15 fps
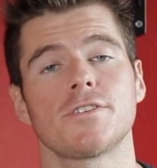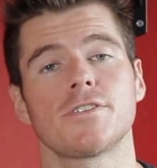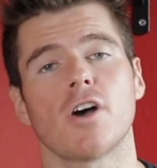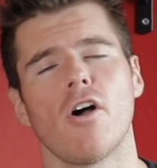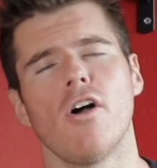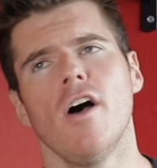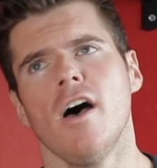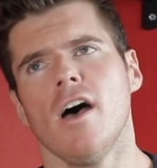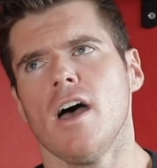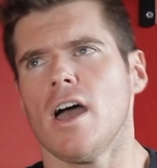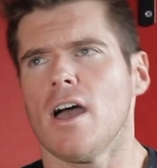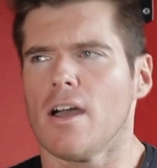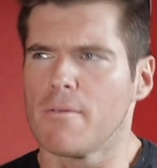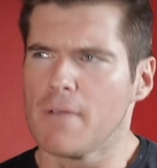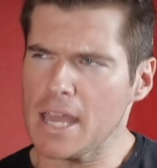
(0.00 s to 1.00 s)
So,
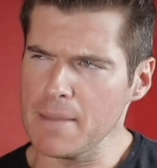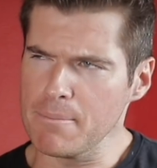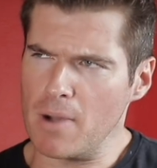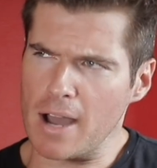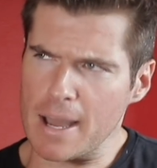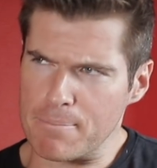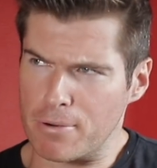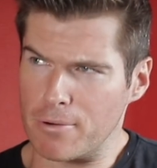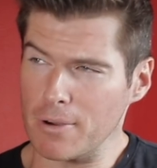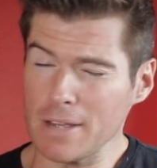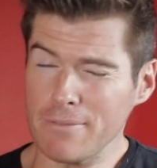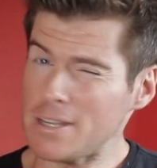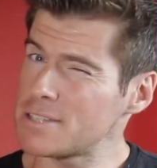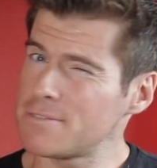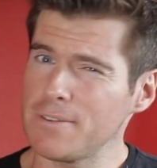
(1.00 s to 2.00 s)
in my
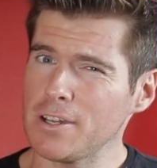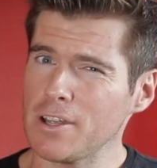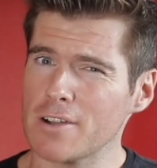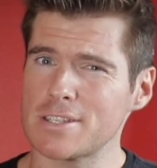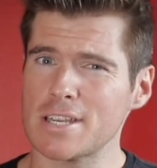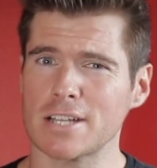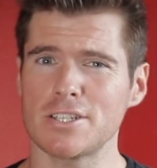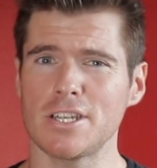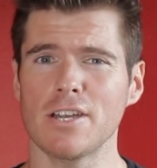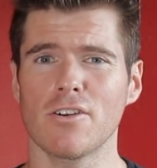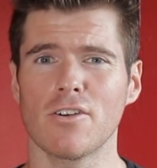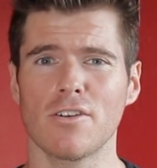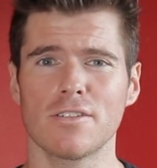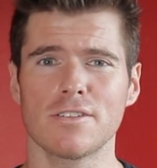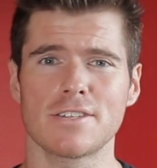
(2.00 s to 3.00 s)
previous video touching
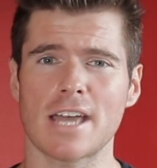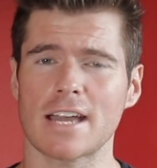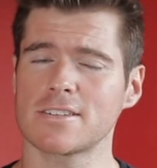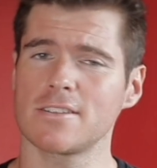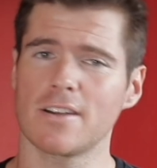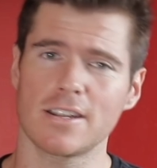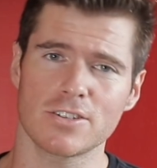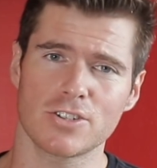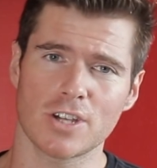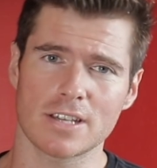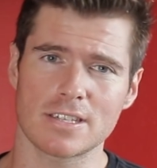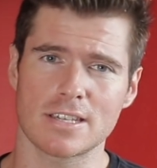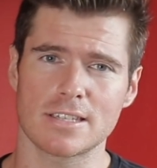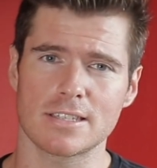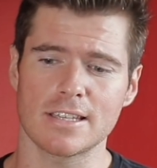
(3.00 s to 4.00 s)
on Zack Snyder's
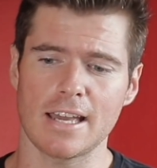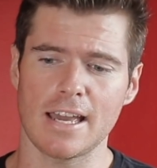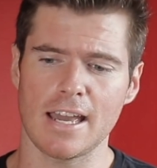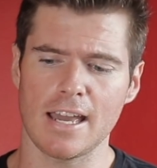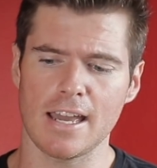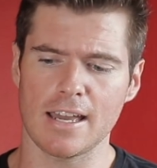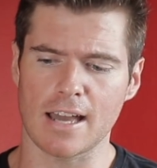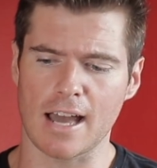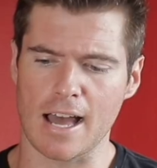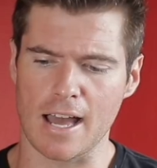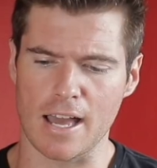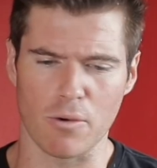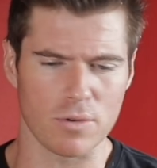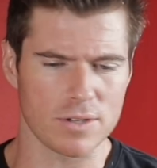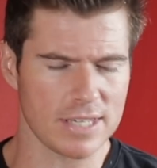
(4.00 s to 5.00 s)
Justice League,
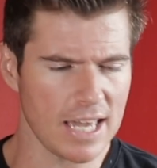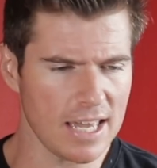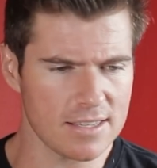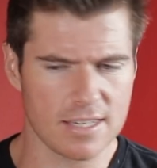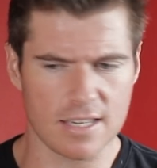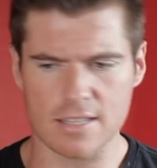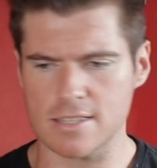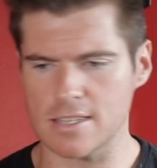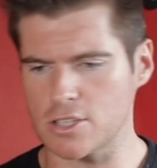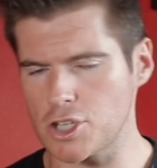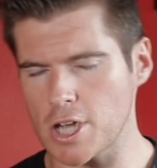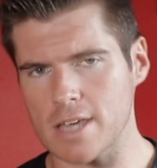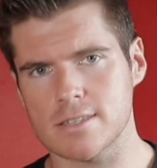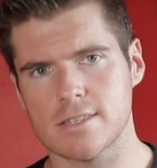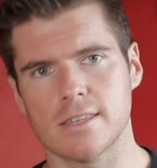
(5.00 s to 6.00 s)
it was
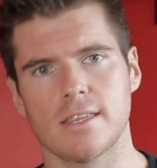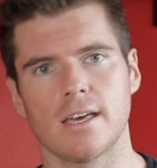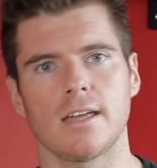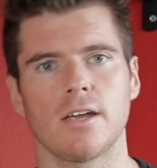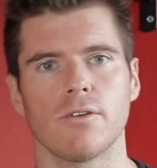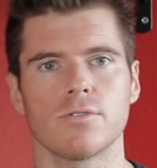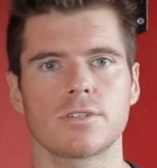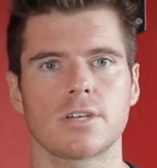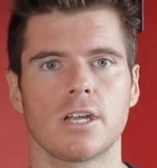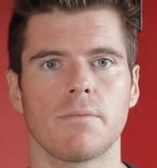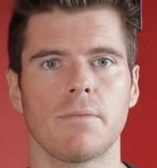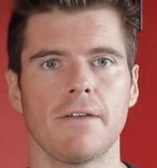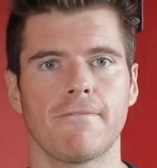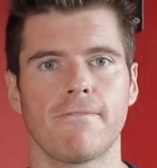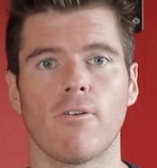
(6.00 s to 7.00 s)
suggested that it was going to
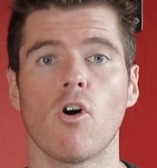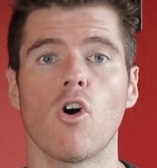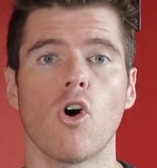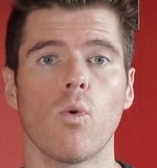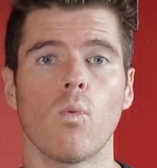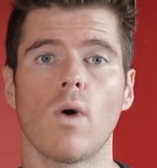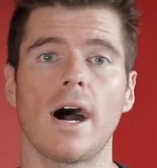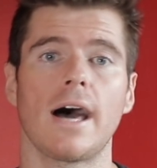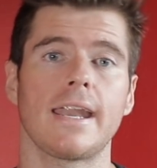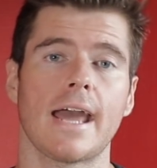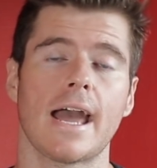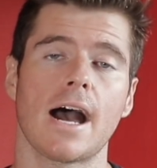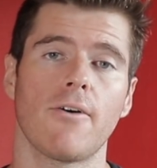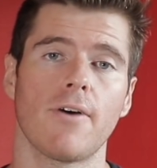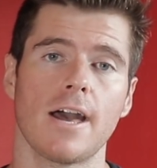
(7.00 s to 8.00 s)
be 4
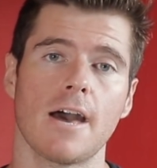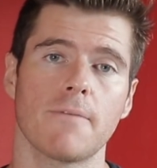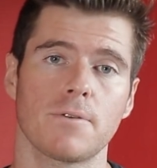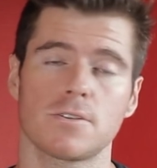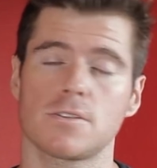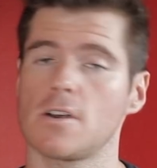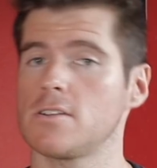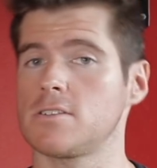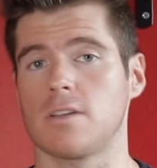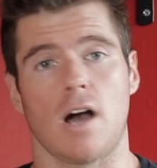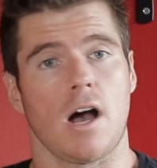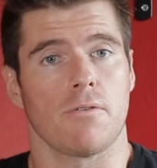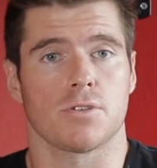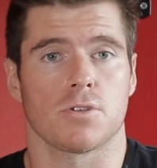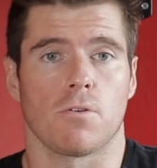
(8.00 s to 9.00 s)
1-hour episodes, and
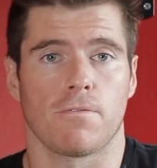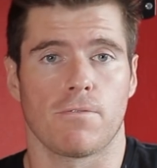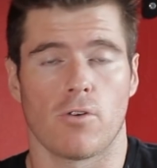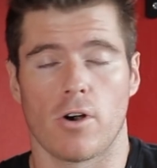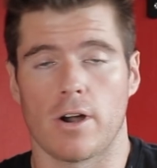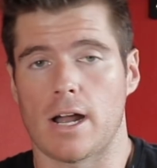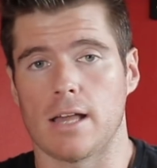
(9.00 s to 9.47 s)
I was all for it.